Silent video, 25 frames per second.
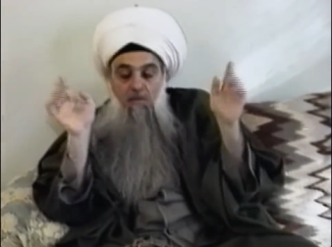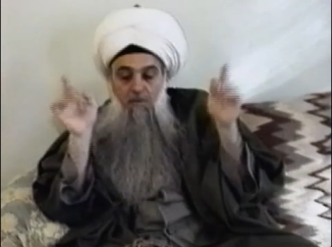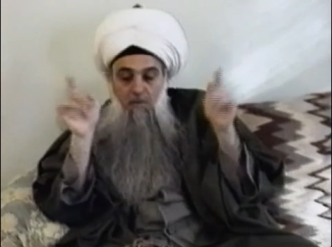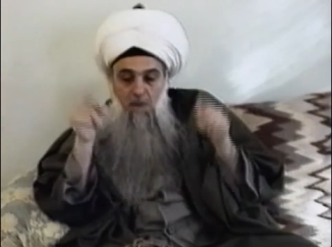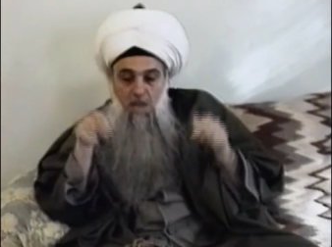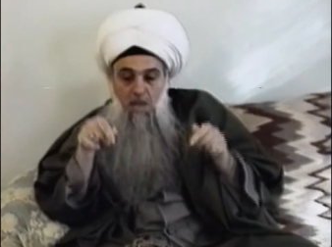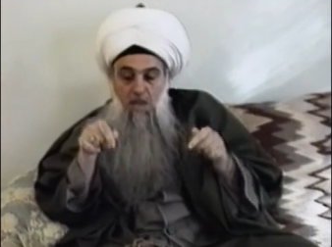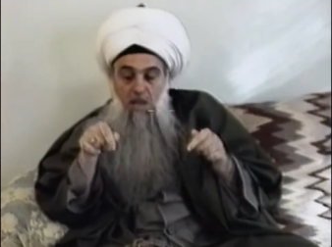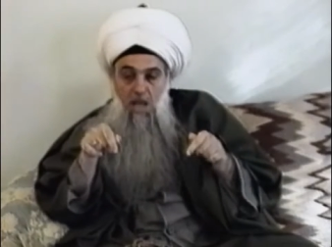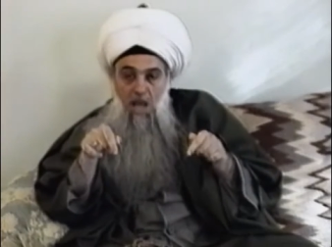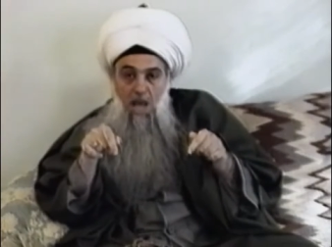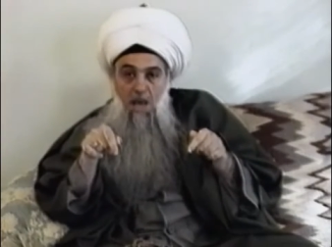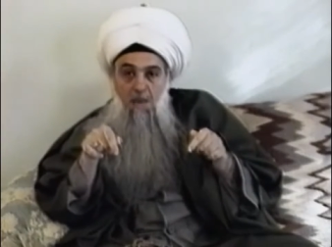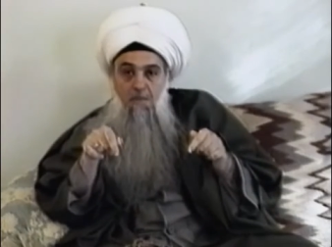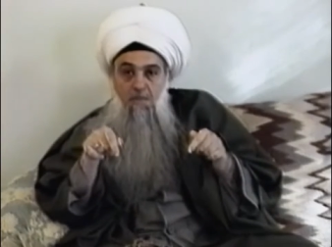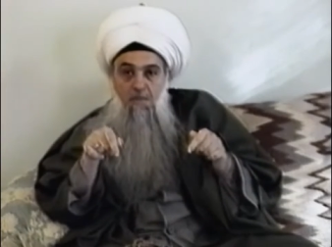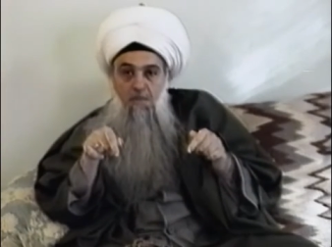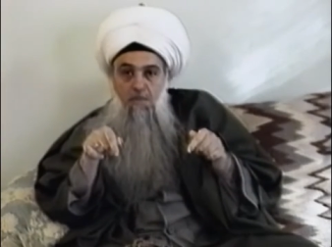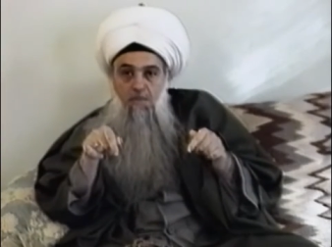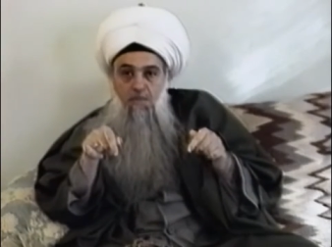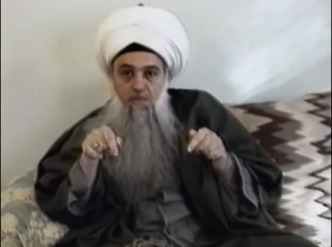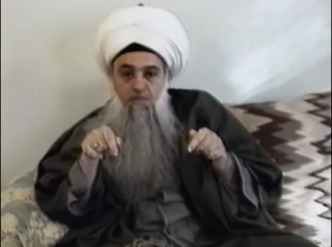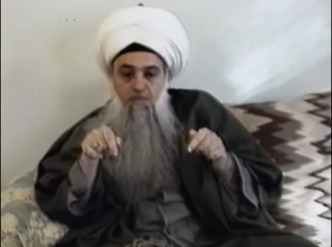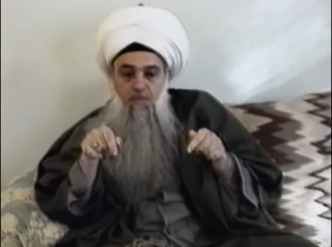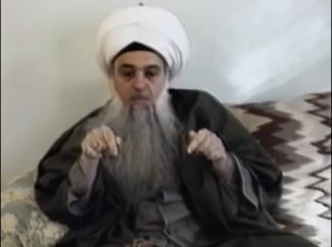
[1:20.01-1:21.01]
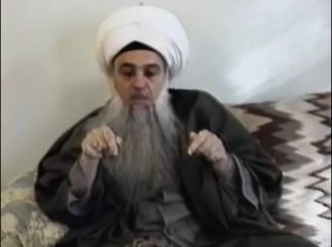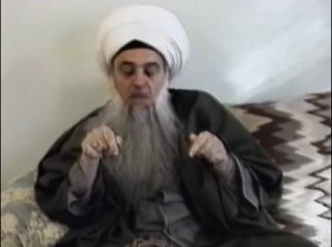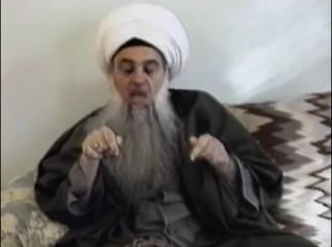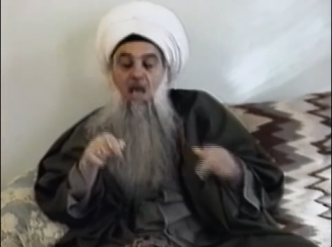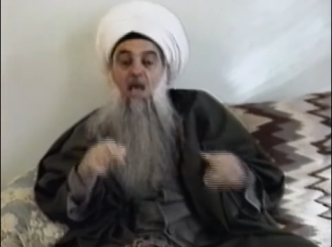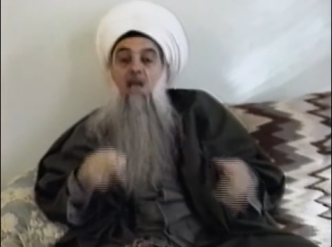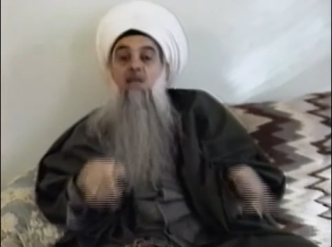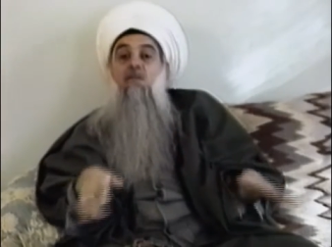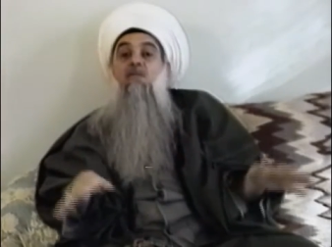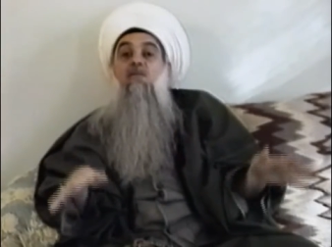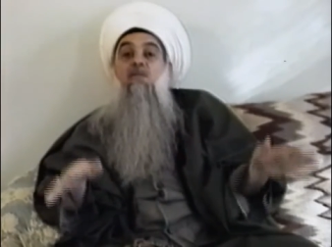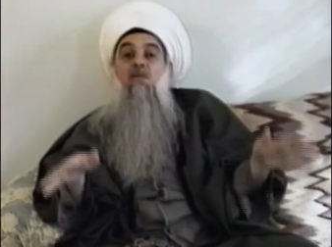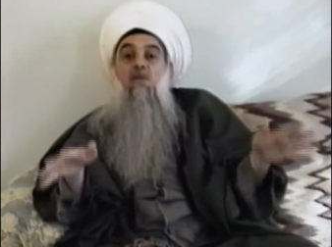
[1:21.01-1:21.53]
They come
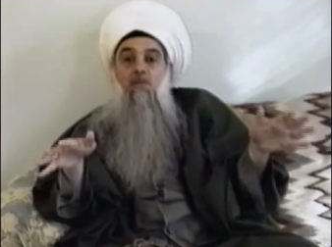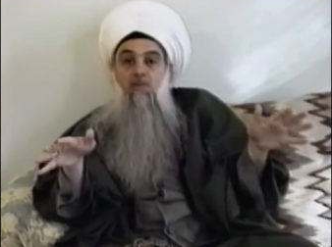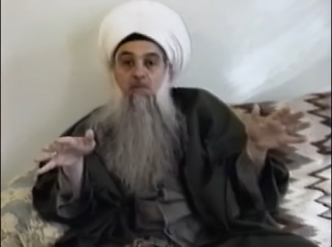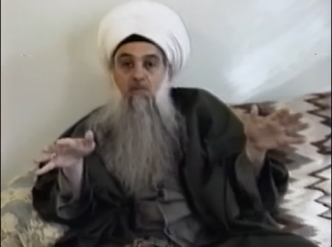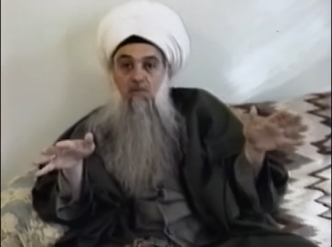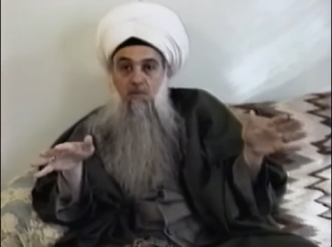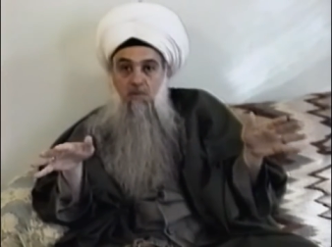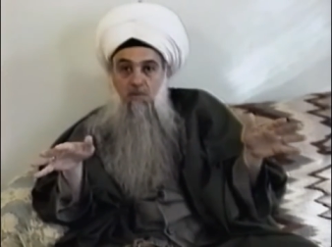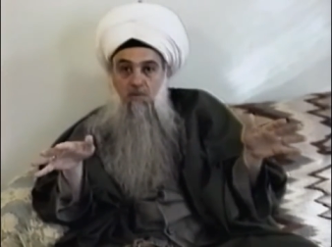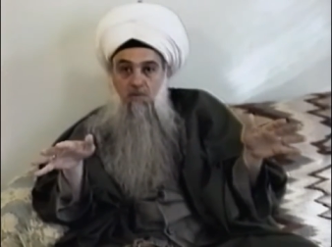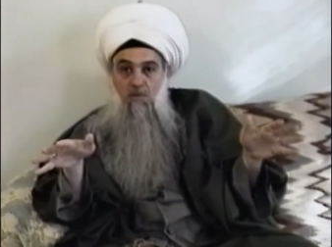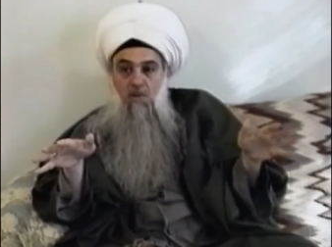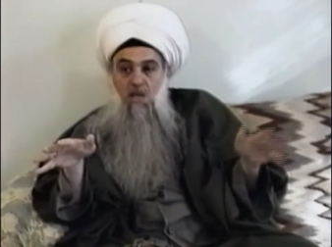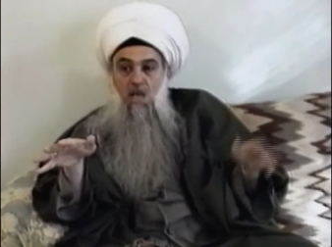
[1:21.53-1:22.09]
and sit,